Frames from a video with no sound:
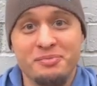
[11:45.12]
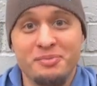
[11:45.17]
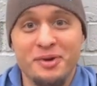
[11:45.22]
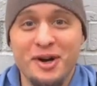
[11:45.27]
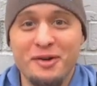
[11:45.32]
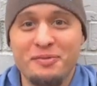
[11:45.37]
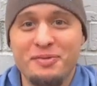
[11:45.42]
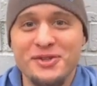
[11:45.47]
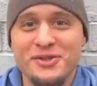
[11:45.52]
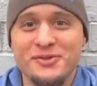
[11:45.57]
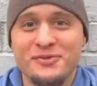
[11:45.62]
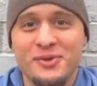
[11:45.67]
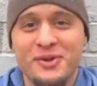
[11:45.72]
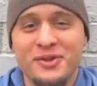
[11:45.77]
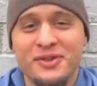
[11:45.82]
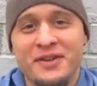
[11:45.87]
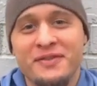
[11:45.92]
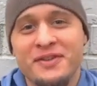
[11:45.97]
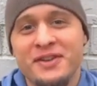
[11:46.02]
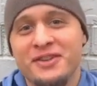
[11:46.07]
purposeful
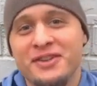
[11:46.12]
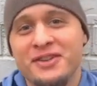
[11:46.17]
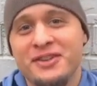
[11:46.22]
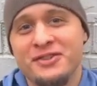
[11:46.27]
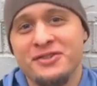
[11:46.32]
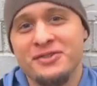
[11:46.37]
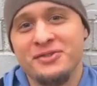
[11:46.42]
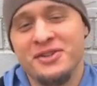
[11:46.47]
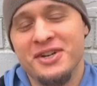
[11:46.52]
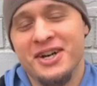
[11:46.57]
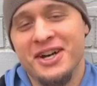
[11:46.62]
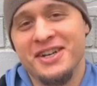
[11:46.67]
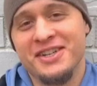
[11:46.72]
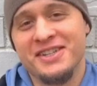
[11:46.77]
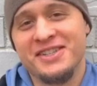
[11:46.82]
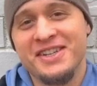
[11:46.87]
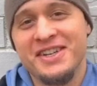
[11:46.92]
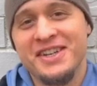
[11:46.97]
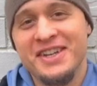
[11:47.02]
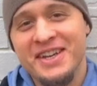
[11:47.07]
with everything you do,
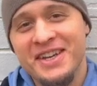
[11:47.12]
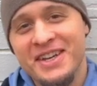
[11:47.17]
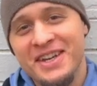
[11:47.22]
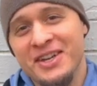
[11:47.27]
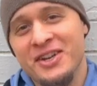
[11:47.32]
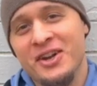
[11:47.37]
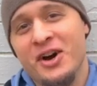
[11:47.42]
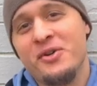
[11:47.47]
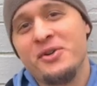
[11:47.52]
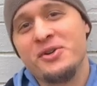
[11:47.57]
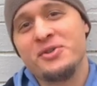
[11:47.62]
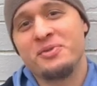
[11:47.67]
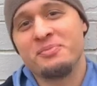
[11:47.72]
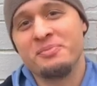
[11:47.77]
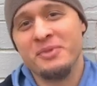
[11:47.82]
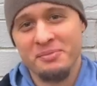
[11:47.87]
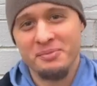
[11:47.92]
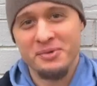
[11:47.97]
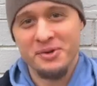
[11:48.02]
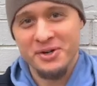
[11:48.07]
guys. And always
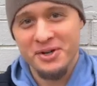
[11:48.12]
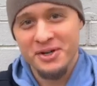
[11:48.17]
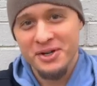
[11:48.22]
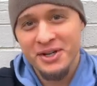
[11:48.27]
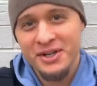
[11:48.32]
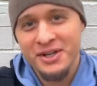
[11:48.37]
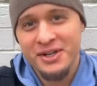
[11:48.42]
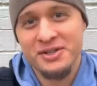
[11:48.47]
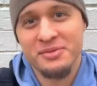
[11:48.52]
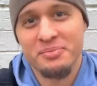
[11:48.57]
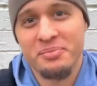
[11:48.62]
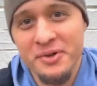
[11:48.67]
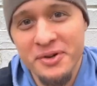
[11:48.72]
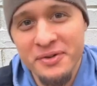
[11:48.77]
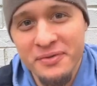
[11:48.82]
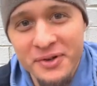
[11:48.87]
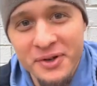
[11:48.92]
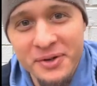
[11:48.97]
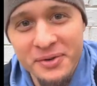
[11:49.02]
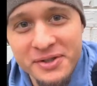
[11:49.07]
remember,
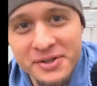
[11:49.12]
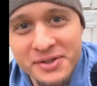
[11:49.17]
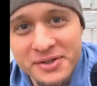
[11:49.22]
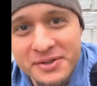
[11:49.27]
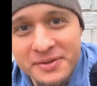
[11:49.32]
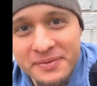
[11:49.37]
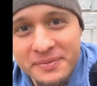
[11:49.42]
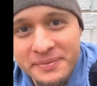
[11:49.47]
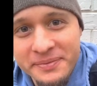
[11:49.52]
PreFocus.